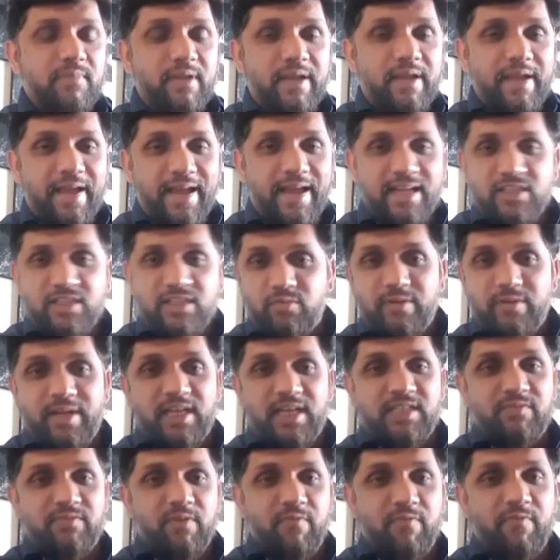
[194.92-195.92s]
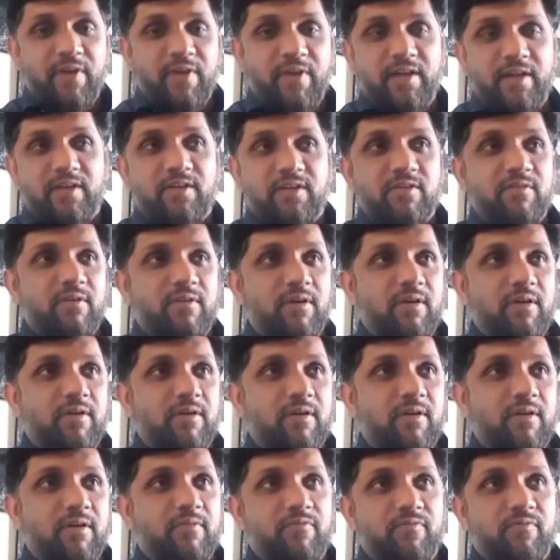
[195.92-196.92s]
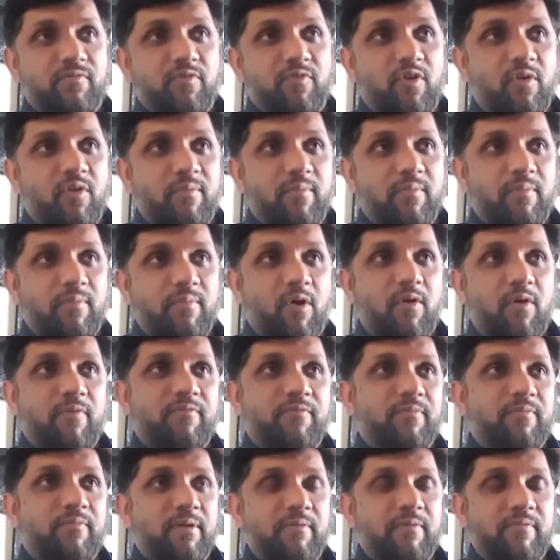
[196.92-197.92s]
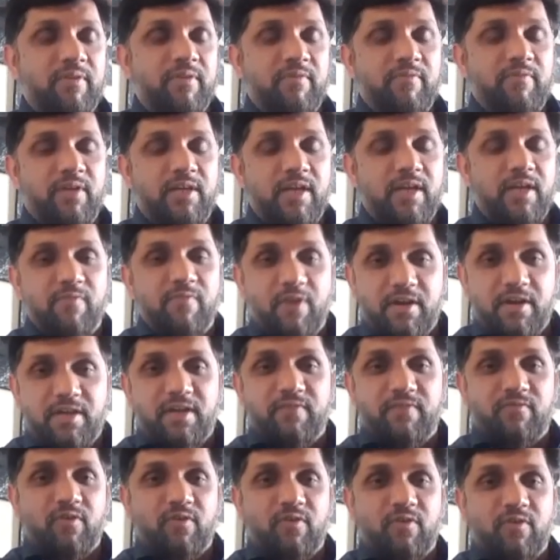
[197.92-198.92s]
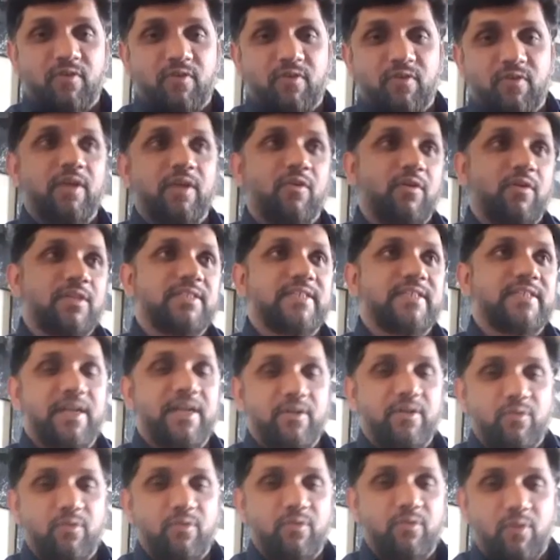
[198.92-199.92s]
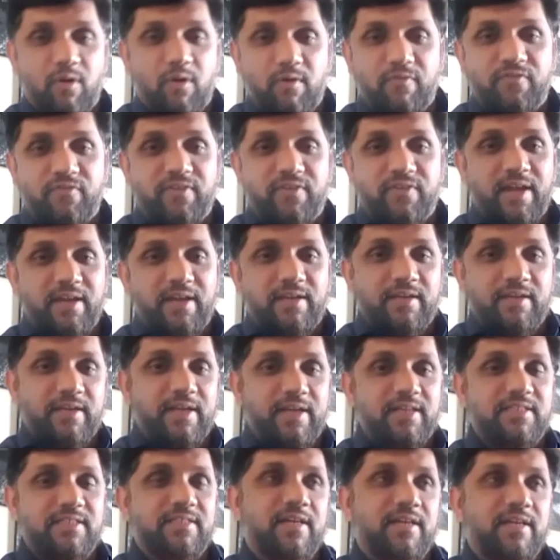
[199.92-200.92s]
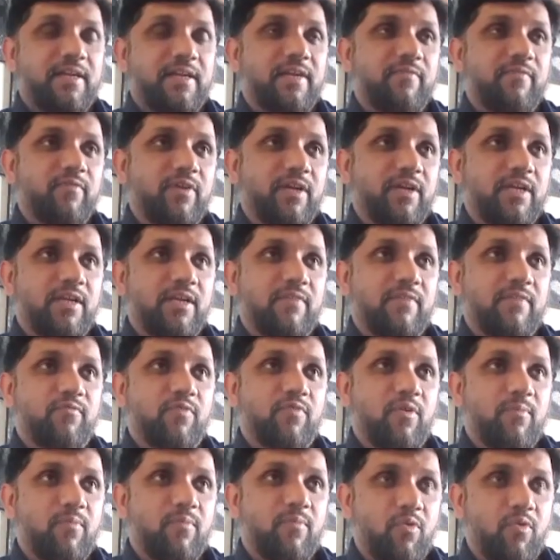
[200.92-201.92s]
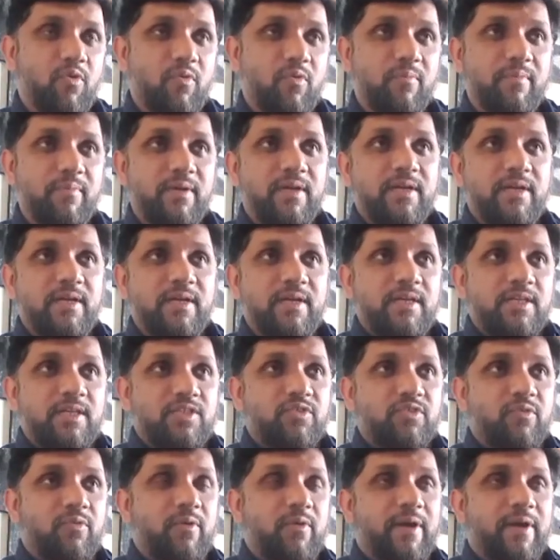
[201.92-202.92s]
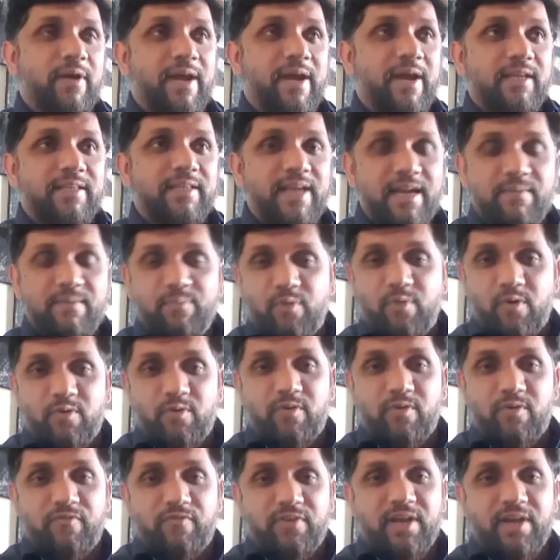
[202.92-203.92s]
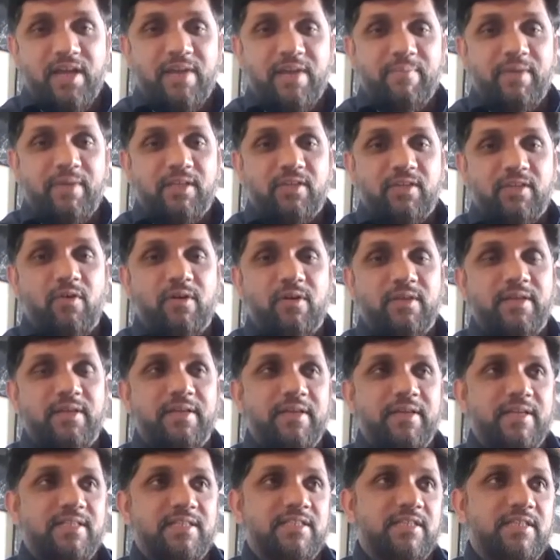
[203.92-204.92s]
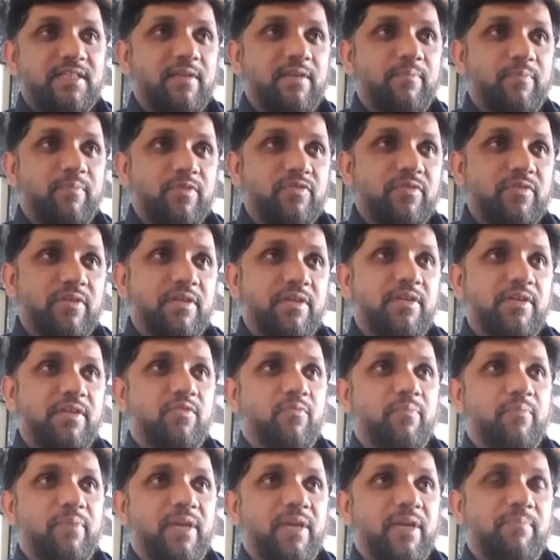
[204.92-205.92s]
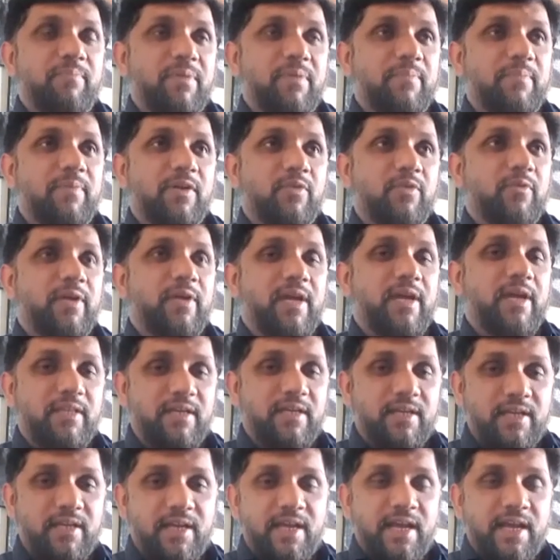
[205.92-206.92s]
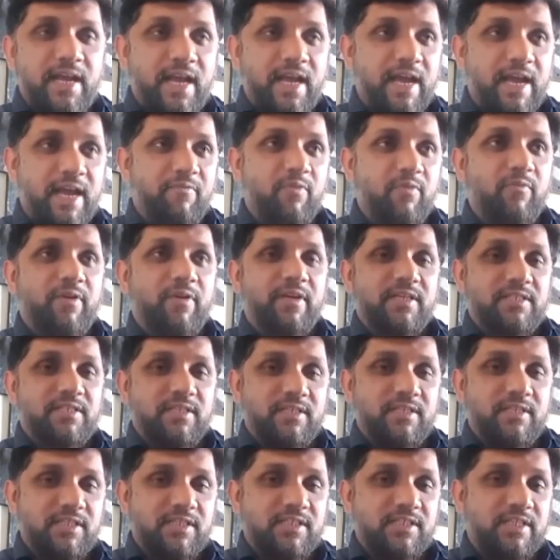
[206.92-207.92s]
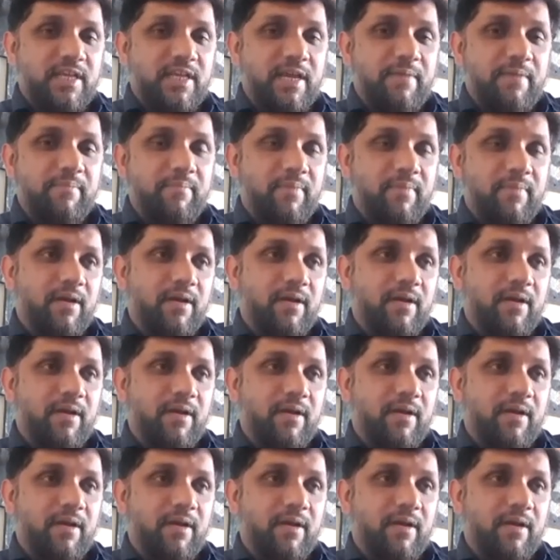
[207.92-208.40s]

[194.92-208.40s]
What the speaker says: as soon as we went from off, we converted from being on site to off site and started working from home. So at that point of time, I thought that it's an opportunity to bring people together. Everyone is in the same,